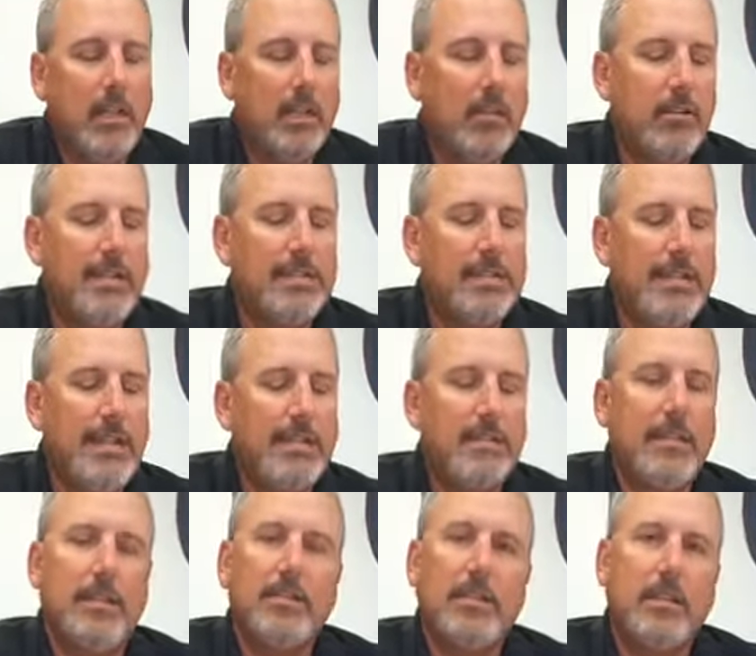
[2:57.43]
The reason that
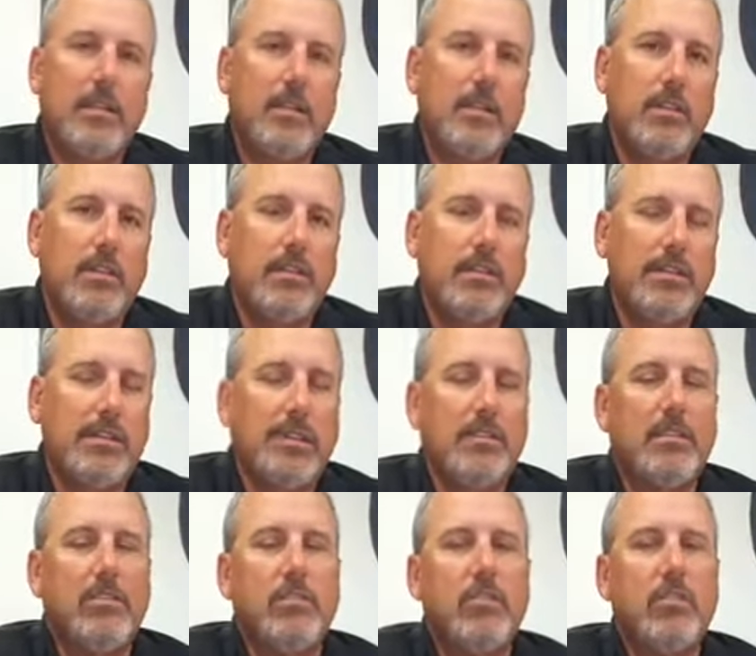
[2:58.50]
stuff's included is because
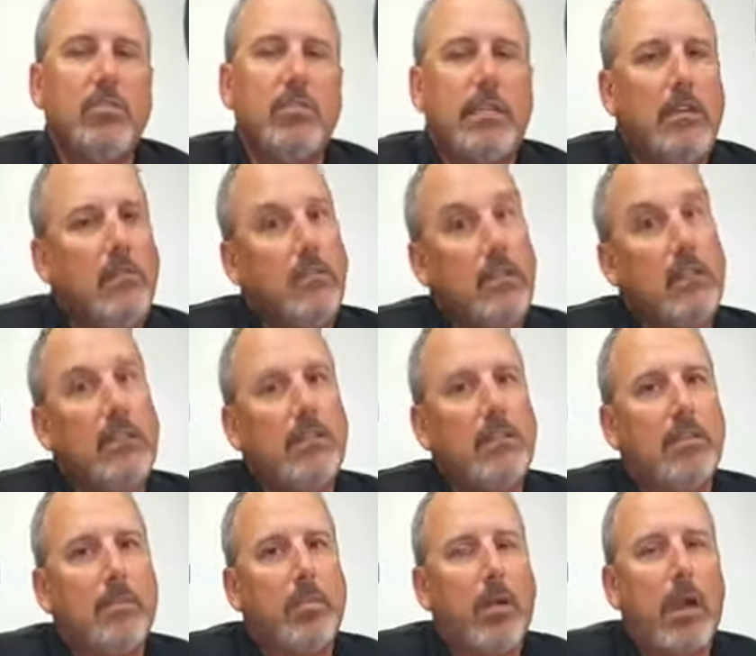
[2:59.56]
it's usually unique to
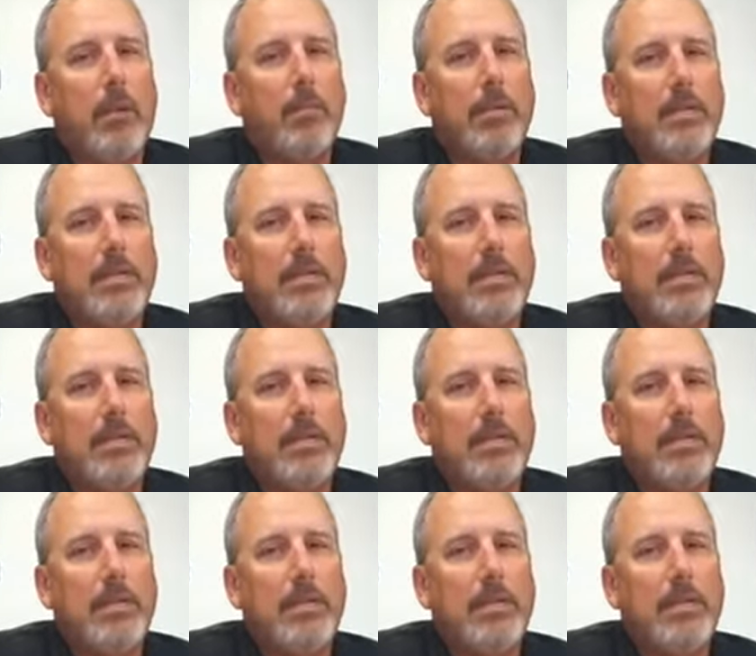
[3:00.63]
the property.